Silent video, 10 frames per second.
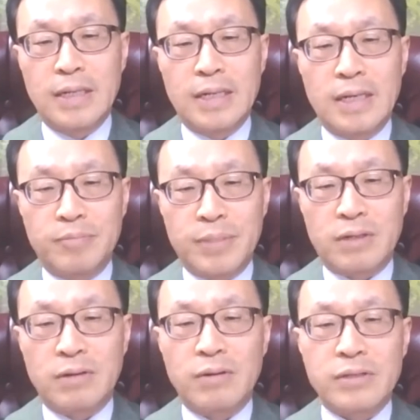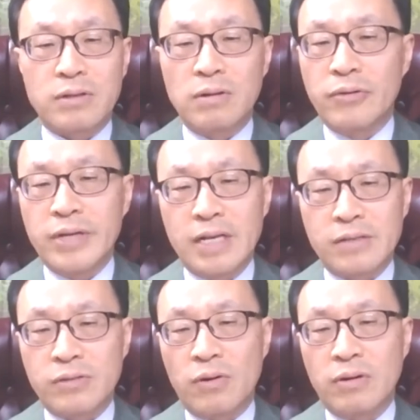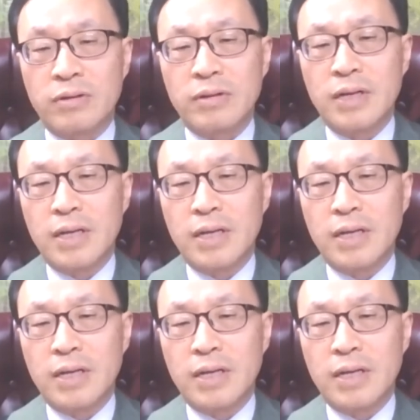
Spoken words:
and because Gloria's son,